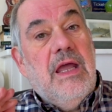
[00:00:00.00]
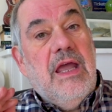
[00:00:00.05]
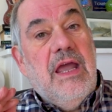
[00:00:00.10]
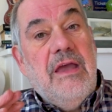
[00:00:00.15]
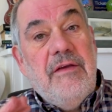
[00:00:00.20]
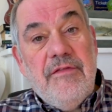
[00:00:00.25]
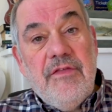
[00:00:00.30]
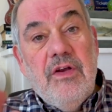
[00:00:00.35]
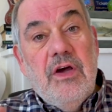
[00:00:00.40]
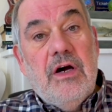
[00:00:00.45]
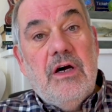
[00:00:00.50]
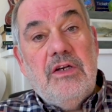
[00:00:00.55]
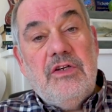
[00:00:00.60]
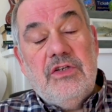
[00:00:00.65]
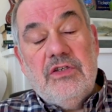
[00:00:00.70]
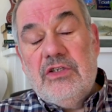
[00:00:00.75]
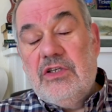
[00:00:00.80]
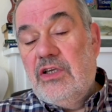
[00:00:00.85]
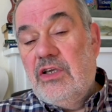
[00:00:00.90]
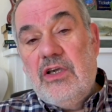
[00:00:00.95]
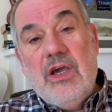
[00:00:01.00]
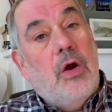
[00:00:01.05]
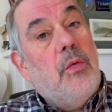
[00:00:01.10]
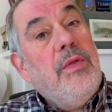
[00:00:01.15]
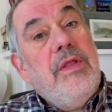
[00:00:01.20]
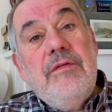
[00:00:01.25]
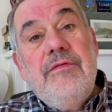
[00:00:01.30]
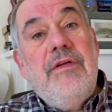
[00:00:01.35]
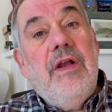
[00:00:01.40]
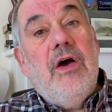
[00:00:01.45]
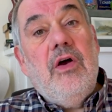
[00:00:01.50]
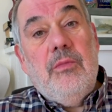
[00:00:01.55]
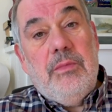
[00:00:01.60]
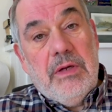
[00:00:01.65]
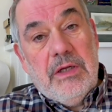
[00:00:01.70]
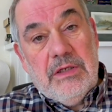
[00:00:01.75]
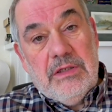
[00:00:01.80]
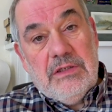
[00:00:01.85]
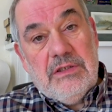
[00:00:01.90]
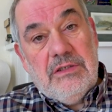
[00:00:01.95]
If not, just go with the flow,
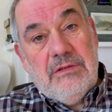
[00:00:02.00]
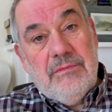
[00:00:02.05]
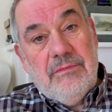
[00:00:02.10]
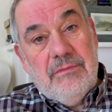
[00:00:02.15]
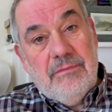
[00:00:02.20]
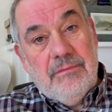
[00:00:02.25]
please.